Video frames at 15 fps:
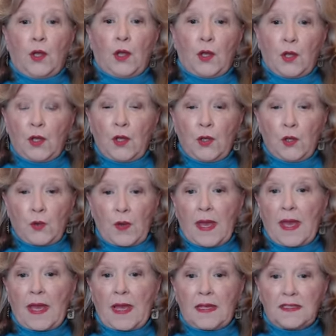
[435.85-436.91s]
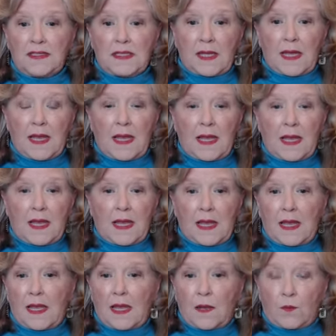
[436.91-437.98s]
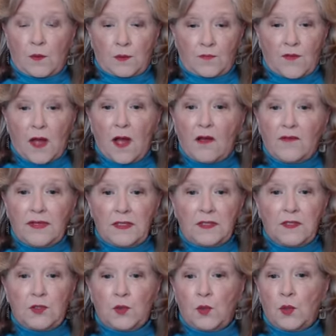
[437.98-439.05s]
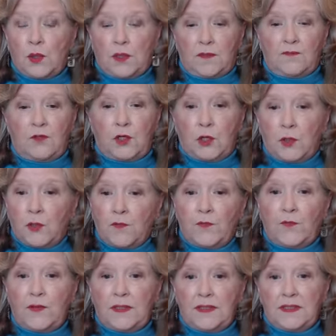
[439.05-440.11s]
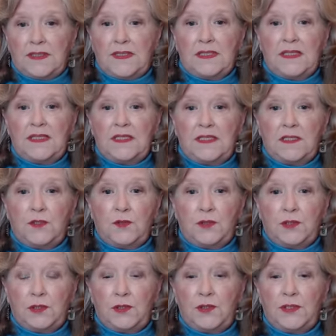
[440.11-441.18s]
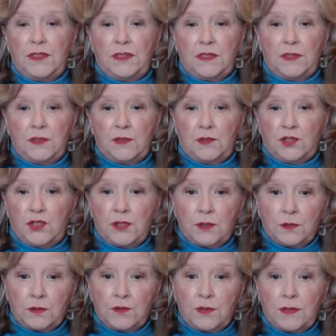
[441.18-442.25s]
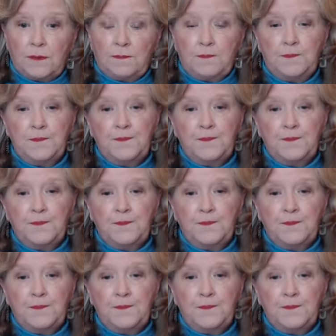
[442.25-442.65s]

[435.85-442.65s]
who has a revolving door of girlfriends that he's introducing to your children,